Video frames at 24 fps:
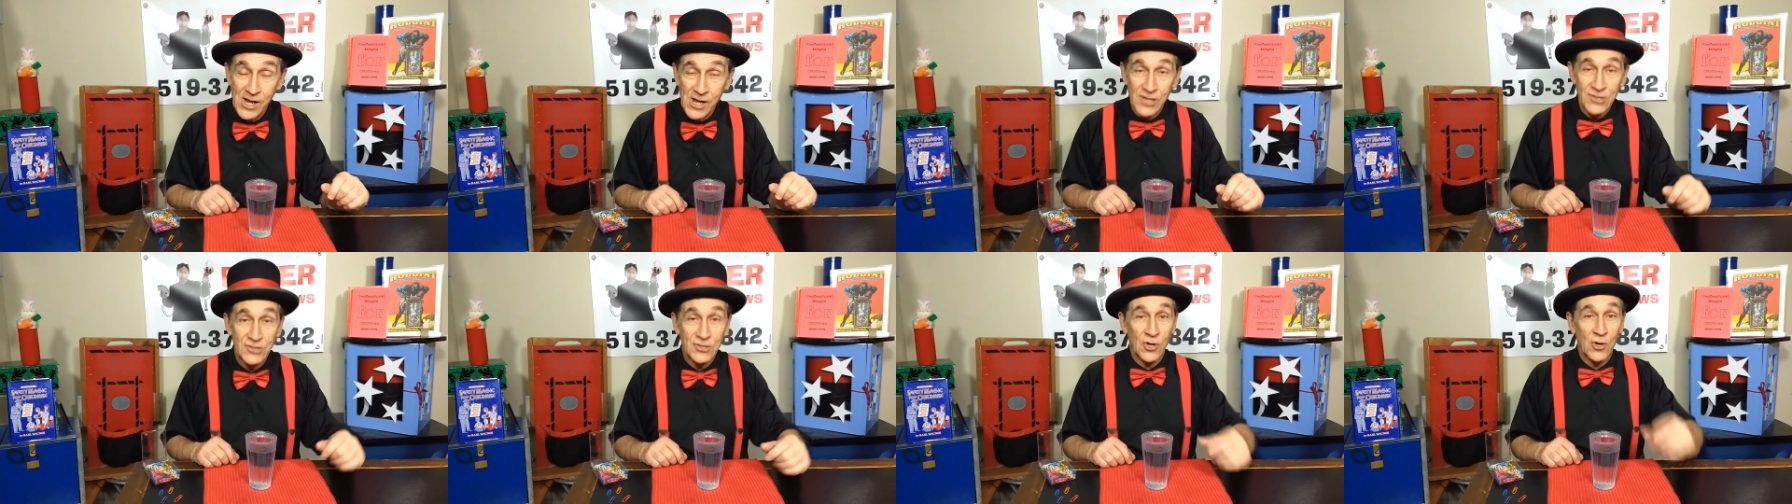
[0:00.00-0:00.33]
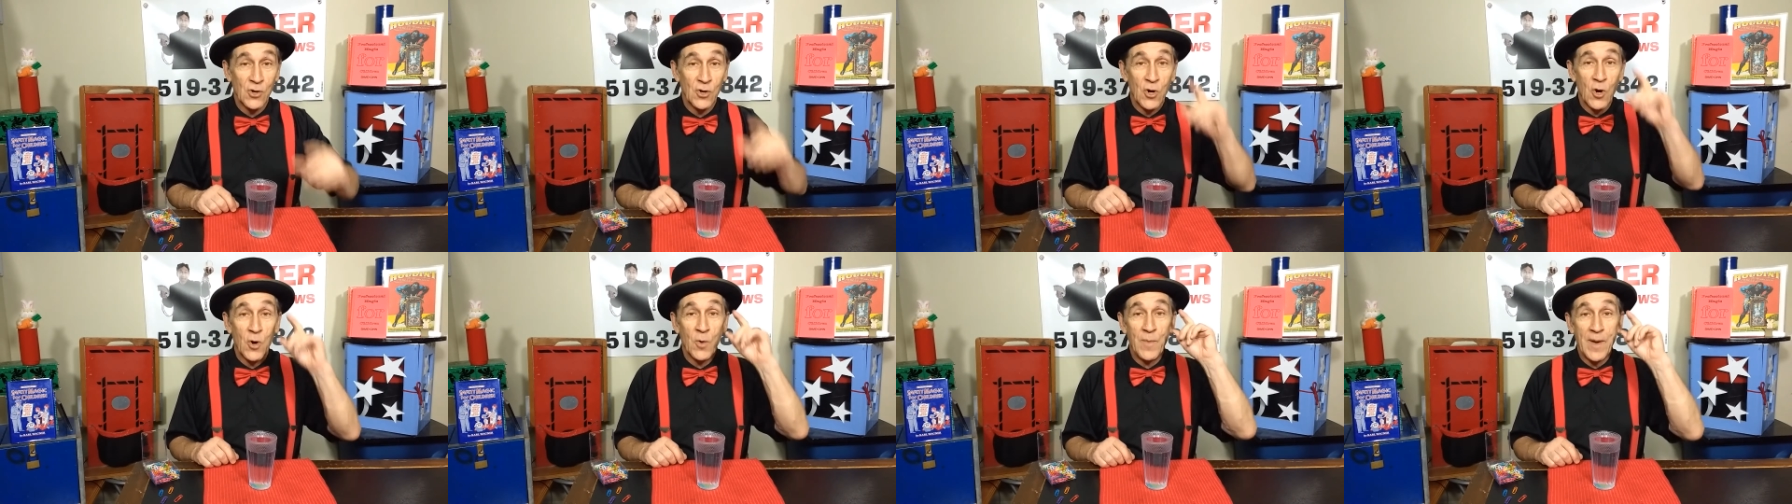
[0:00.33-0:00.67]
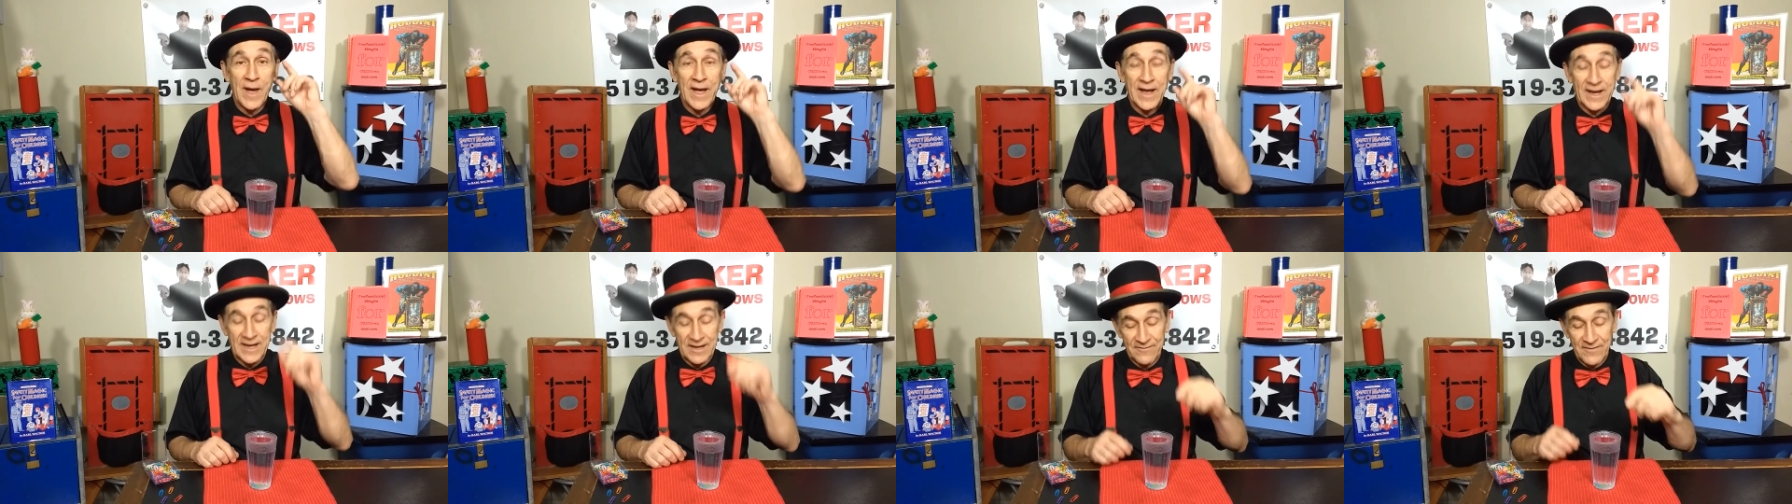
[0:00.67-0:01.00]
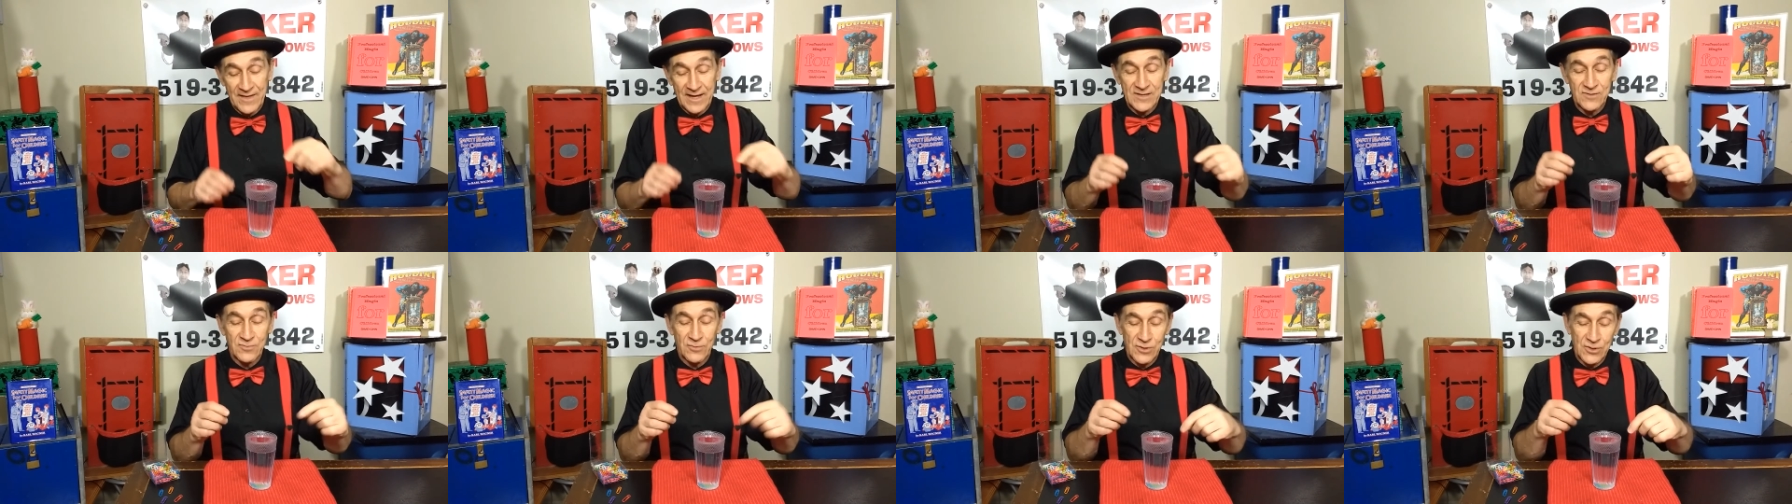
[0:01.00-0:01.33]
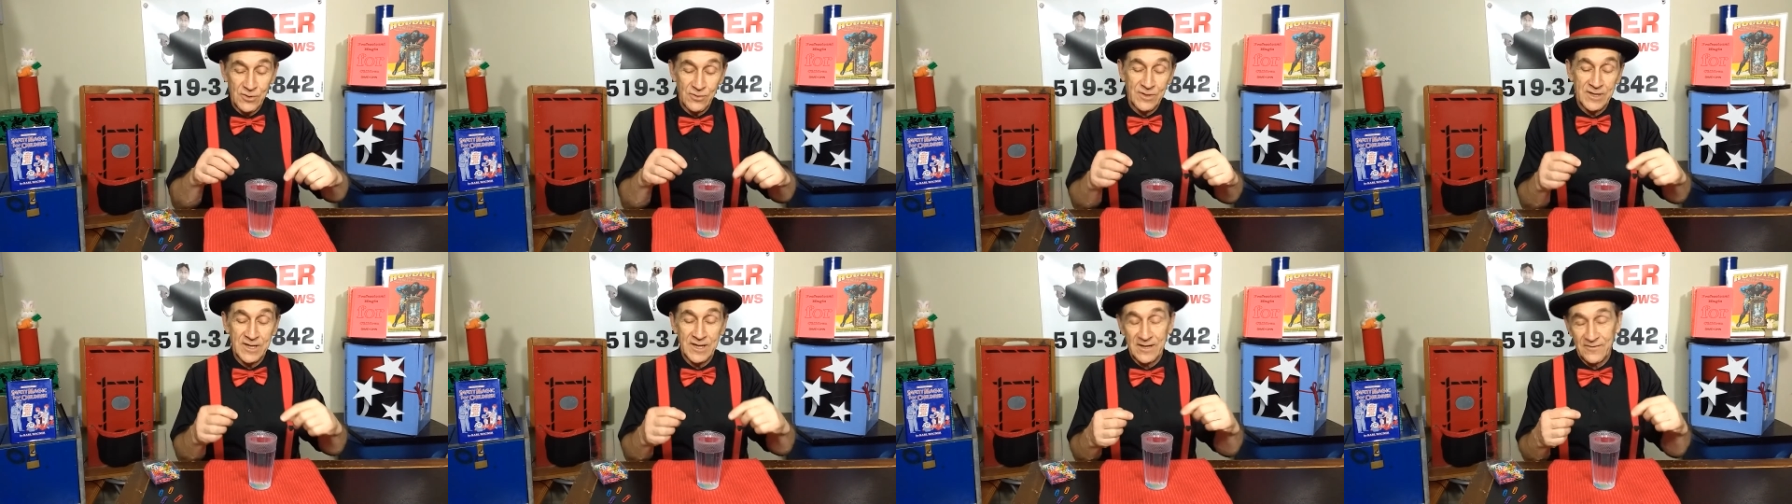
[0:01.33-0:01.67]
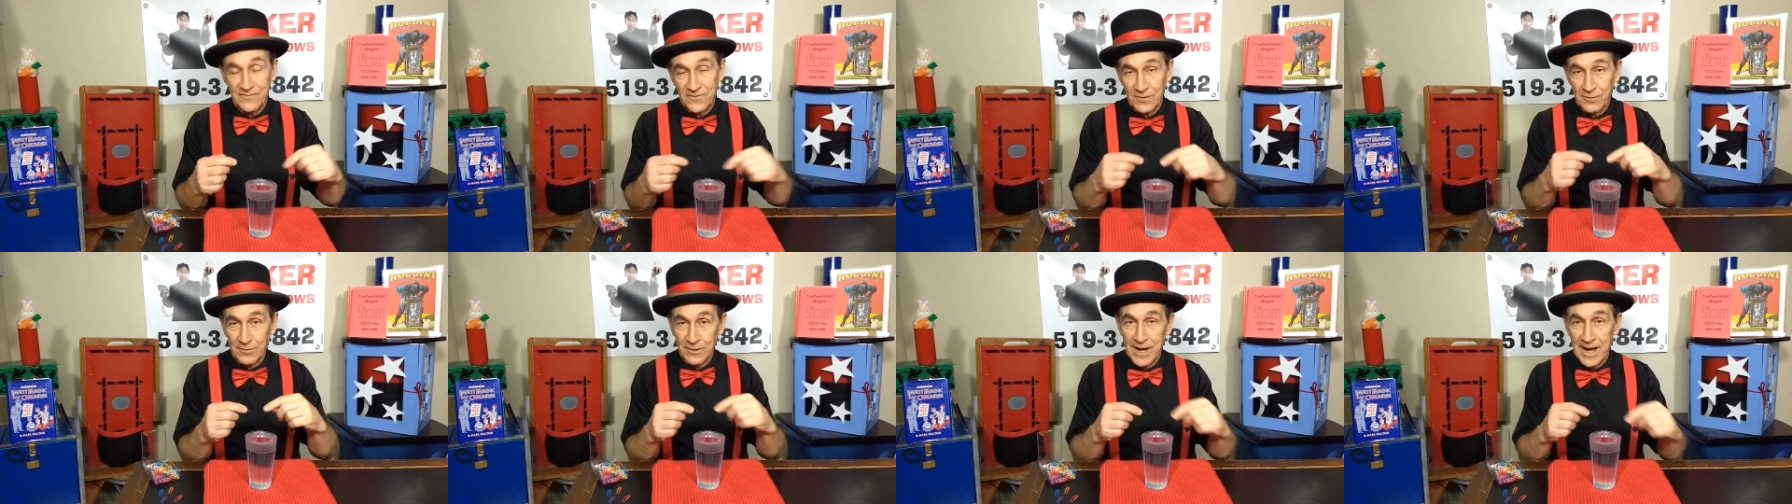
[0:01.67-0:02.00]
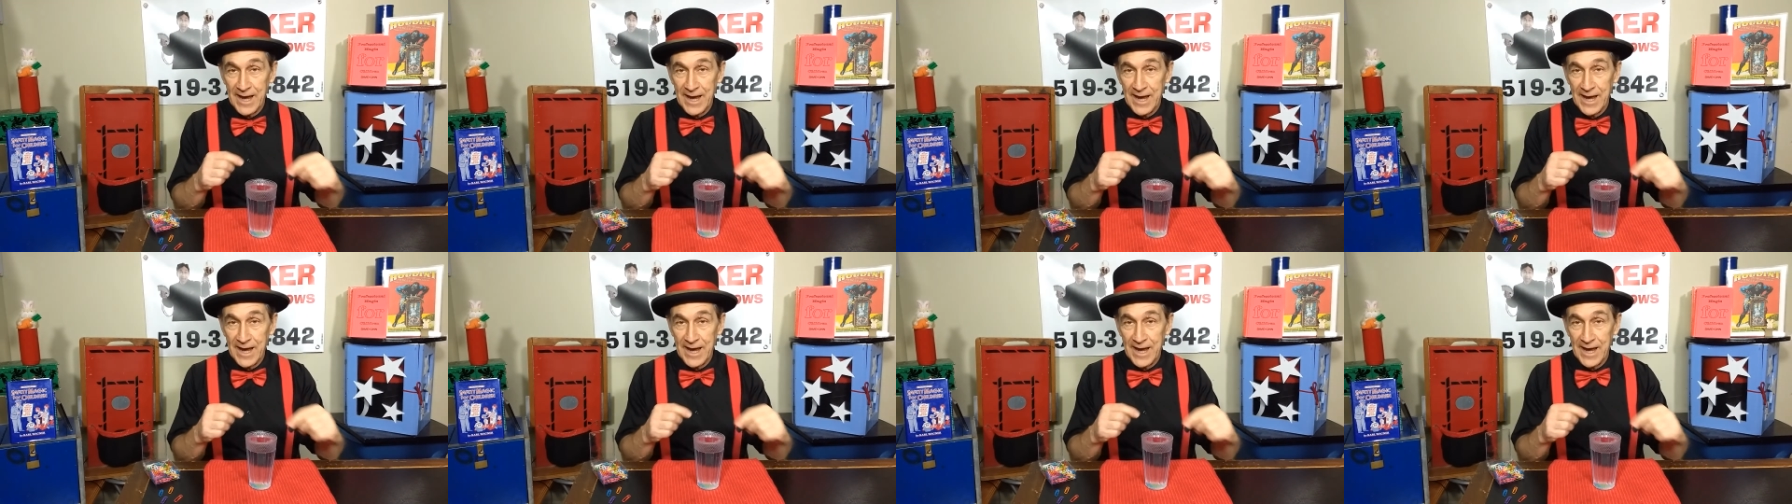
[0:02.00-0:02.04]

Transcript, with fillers: So go back if that's what you did, if you were